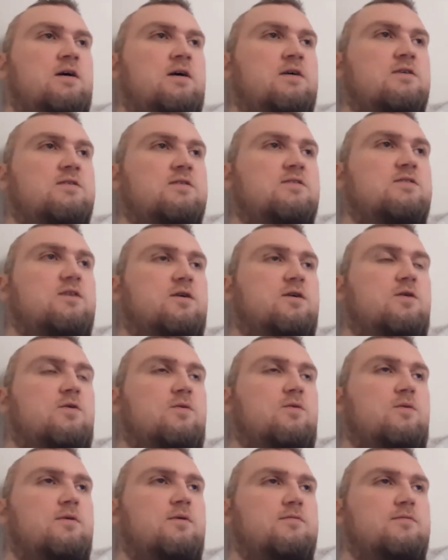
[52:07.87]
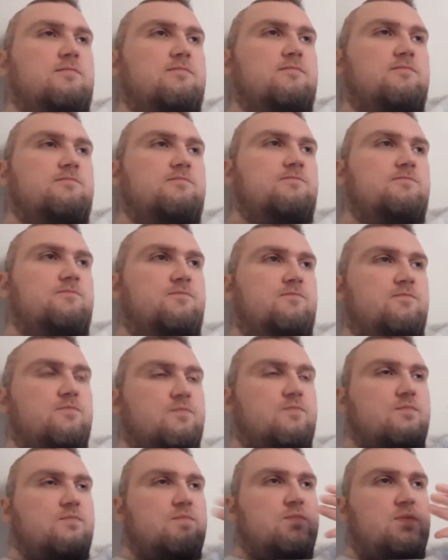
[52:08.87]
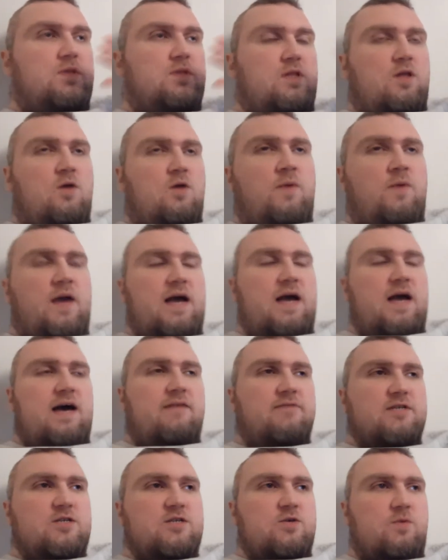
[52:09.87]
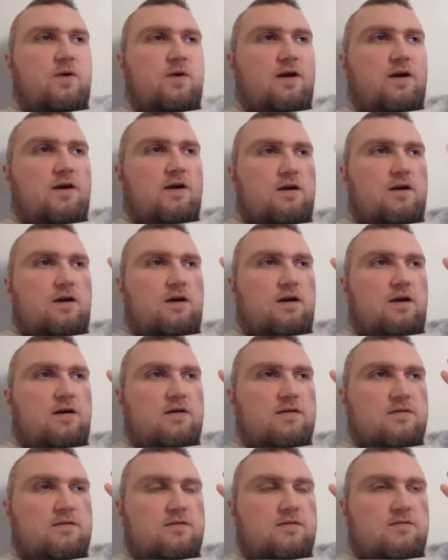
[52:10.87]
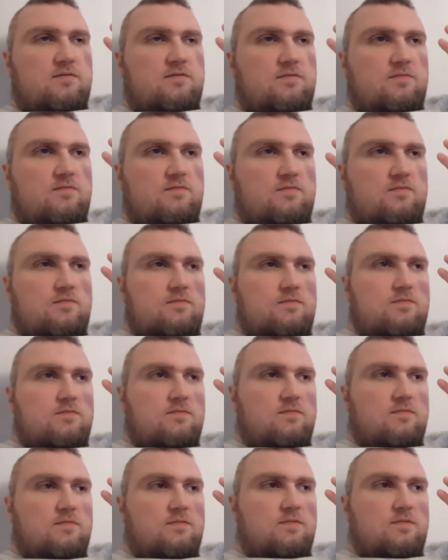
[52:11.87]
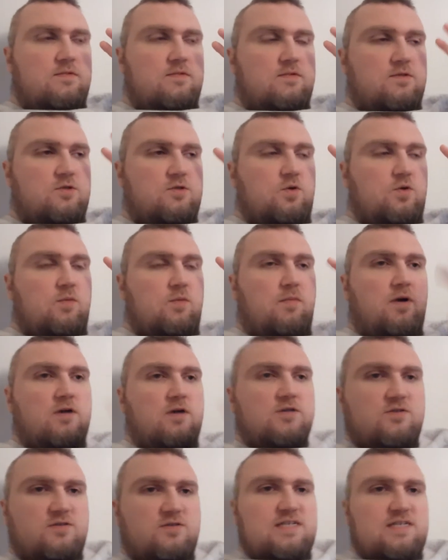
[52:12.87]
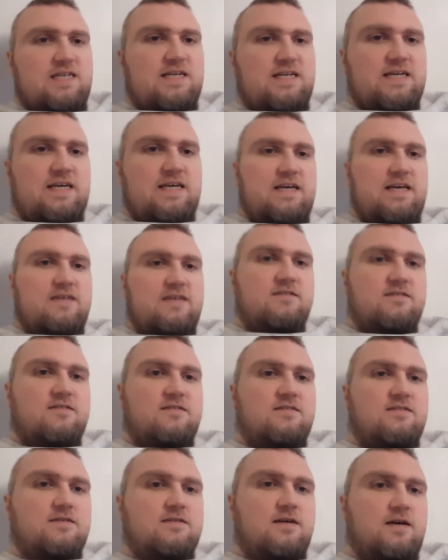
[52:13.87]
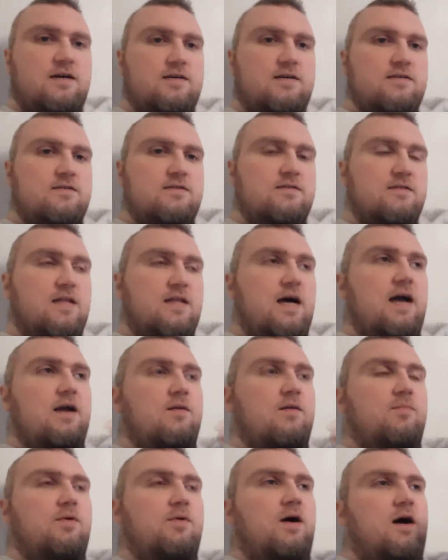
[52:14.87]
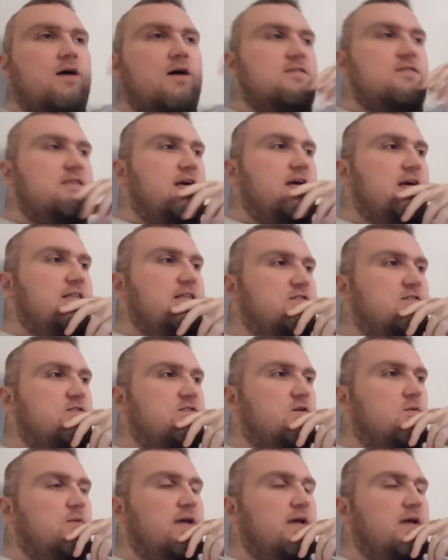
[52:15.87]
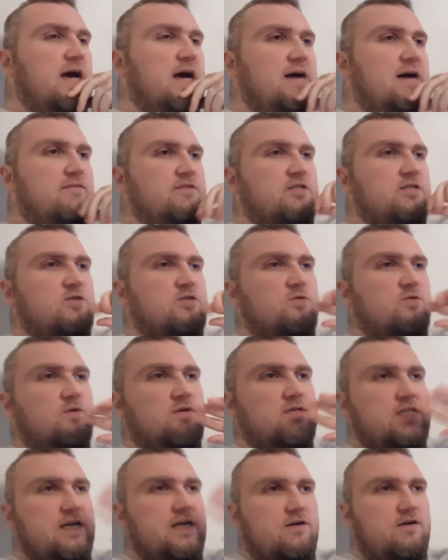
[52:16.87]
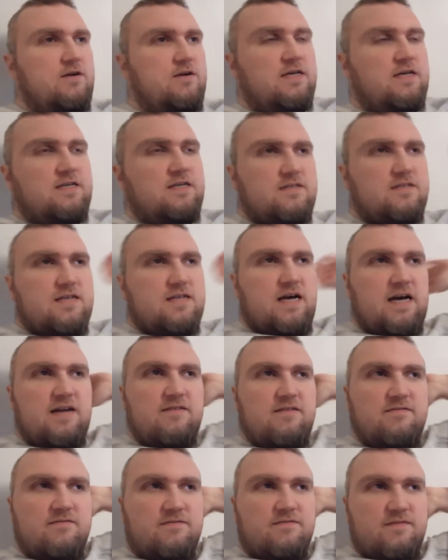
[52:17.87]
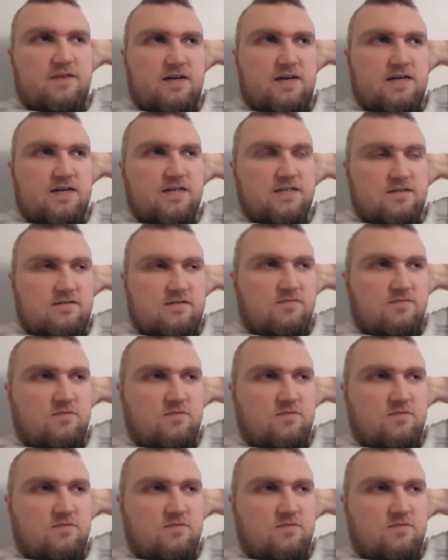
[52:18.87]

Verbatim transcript: So we have it to where uh, to where Marshall's getting his uh, liar box, and so we have it to where Tara is kind of uh,